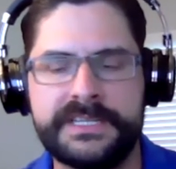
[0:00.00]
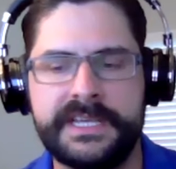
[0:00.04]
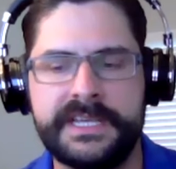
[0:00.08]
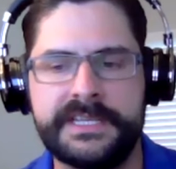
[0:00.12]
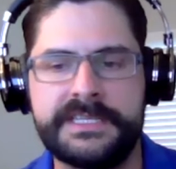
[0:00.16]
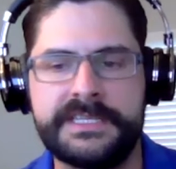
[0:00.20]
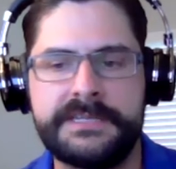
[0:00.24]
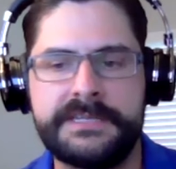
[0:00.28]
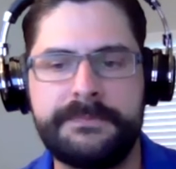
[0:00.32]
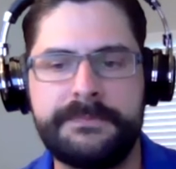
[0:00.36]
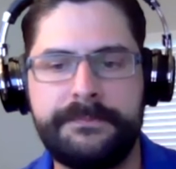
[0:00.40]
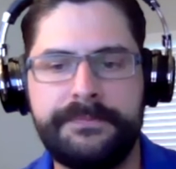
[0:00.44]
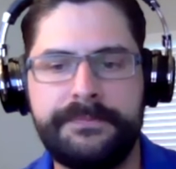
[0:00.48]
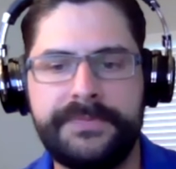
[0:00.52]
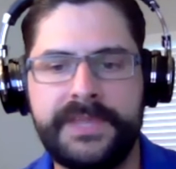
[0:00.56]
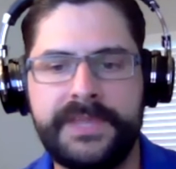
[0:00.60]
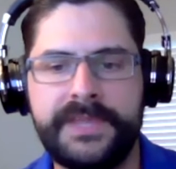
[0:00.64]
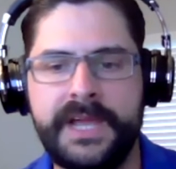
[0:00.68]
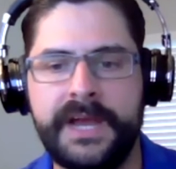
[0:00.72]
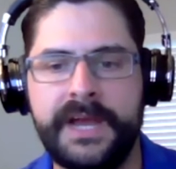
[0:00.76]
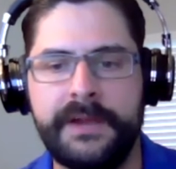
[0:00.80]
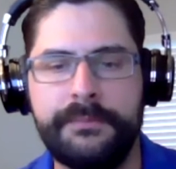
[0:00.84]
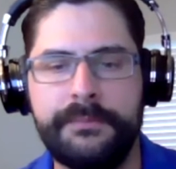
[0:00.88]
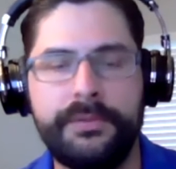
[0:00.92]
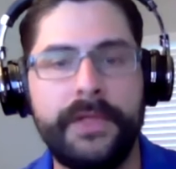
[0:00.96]
That's
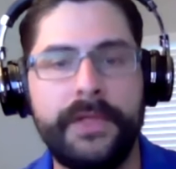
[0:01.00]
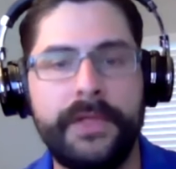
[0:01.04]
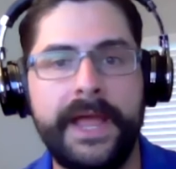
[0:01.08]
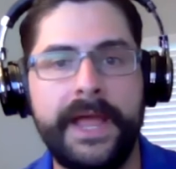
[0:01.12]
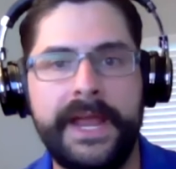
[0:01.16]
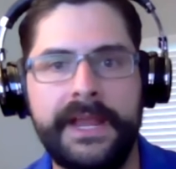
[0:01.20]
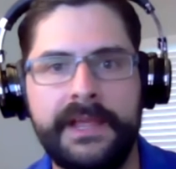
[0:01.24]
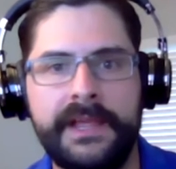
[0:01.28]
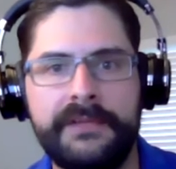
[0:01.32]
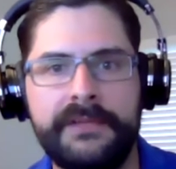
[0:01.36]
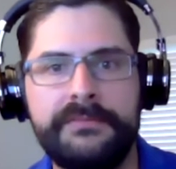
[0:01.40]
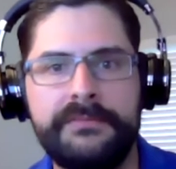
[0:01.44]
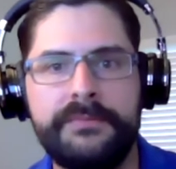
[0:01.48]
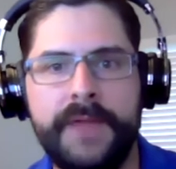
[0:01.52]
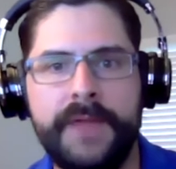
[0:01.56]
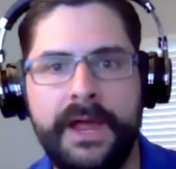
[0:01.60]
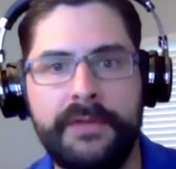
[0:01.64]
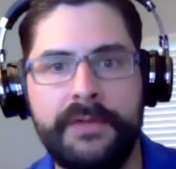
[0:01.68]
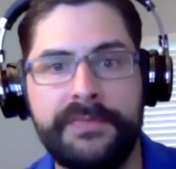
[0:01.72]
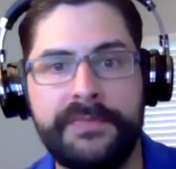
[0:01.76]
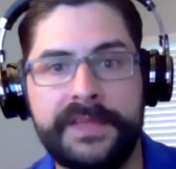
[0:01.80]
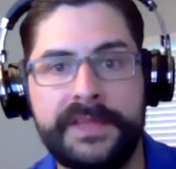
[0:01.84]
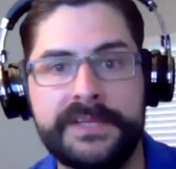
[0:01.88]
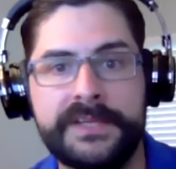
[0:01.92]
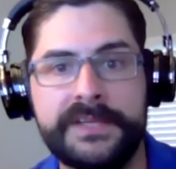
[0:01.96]
kind of planning
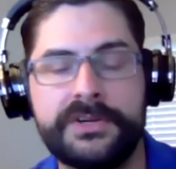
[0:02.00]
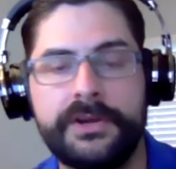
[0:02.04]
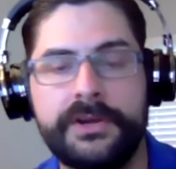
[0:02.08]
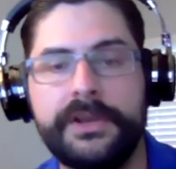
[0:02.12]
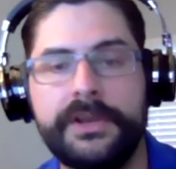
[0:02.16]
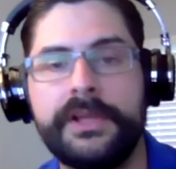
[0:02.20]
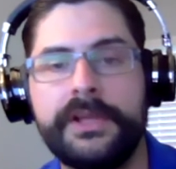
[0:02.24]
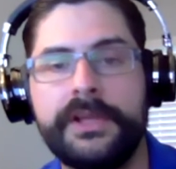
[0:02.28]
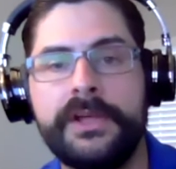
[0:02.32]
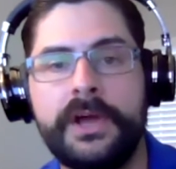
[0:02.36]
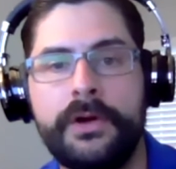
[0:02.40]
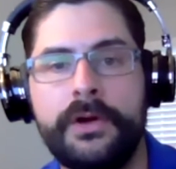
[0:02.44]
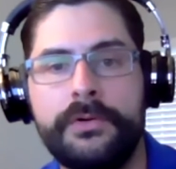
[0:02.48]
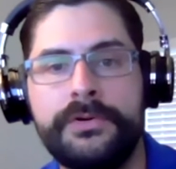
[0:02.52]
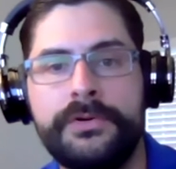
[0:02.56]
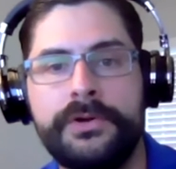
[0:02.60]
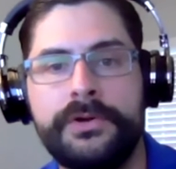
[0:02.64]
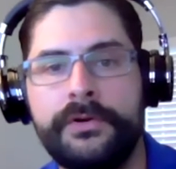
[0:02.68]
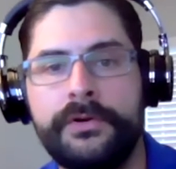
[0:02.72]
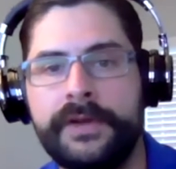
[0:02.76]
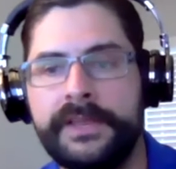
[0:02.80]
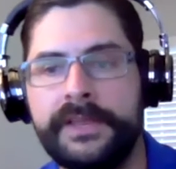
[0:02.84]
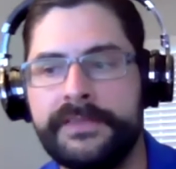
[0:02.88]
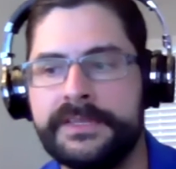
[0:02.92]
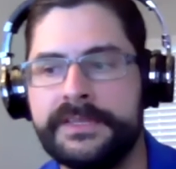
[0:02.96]
how things are going to go
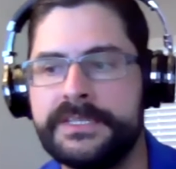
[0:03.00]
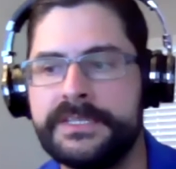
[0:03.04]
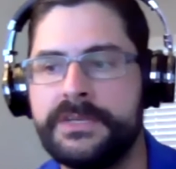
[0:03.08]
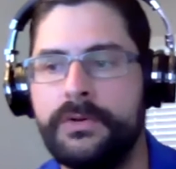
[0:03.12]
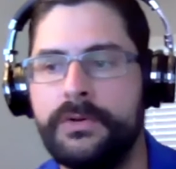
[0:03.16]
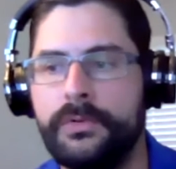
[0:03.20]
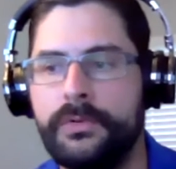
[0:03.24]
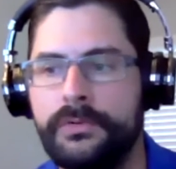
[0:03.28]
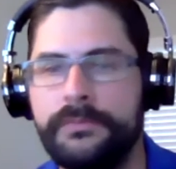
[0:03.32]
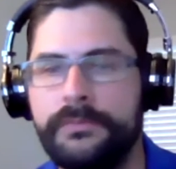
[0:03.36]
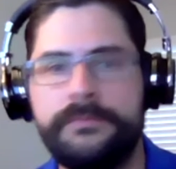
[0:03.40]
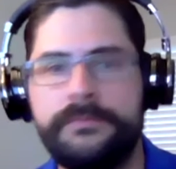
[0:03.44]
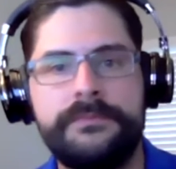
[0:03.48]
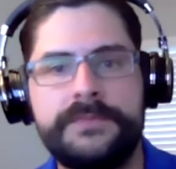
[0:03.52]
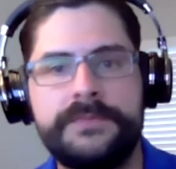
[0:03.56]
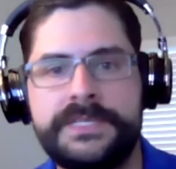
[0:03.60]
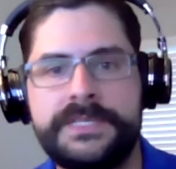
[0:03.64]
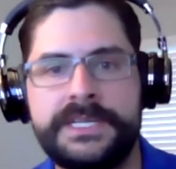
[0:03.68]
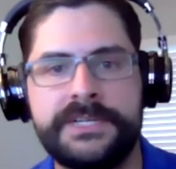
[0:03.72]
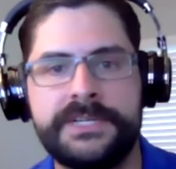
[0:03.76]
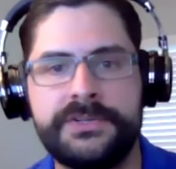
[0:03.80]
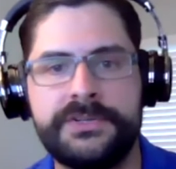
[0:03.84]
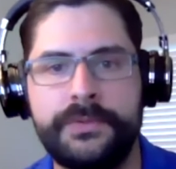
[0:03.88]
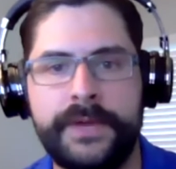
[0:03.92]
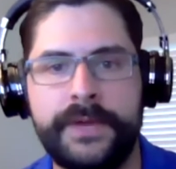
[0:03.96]
during this whole
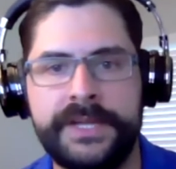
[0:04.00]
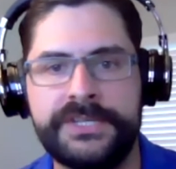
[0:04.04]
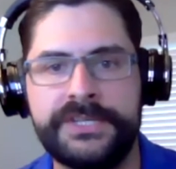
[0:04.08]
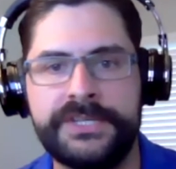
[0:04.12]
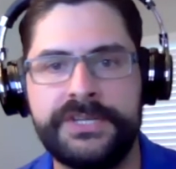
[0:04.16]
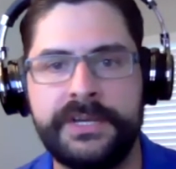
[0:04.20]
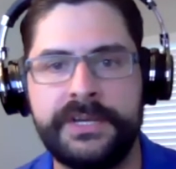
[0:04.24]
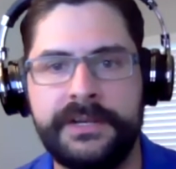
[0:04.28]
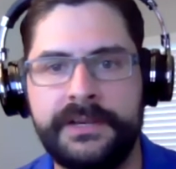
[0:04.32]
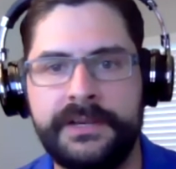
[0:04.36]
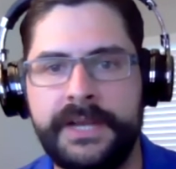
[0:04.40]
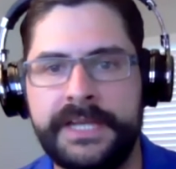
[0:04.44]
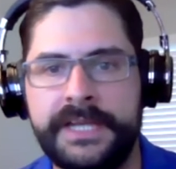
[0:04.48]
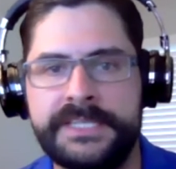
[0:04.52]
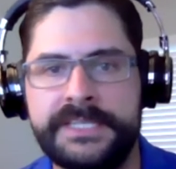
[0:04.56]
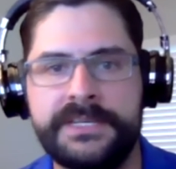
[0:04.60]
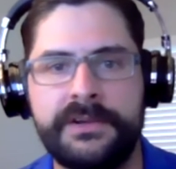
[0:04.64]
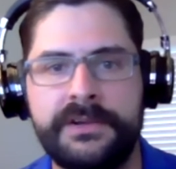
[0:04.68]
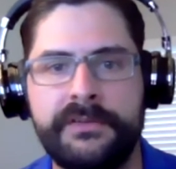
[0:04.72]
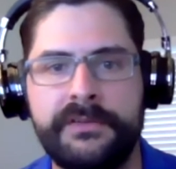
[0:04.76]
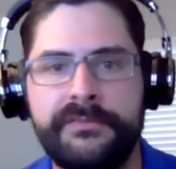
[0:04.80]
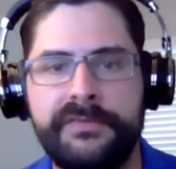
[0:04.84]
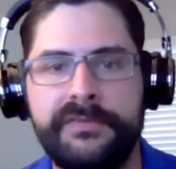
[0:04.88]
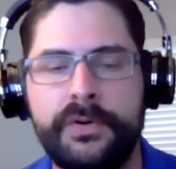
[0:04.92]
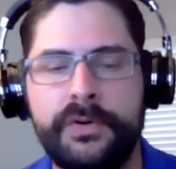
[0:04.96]
situation and as it
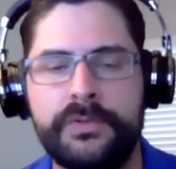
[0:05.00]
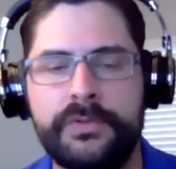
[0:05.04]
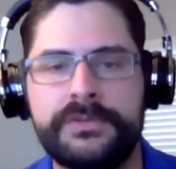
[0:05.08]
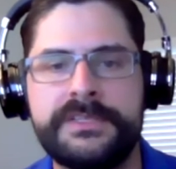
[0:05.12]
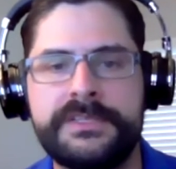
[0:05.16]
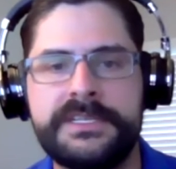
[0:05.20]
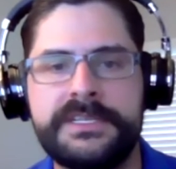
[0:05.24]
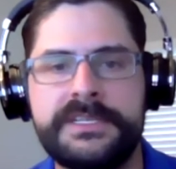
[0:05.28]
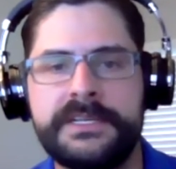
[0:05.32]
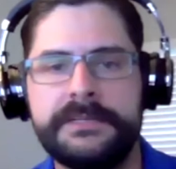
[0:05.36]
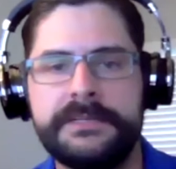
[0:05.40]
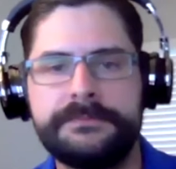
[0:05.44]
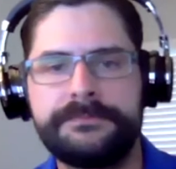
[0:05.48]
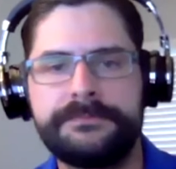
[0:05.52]
unfolds.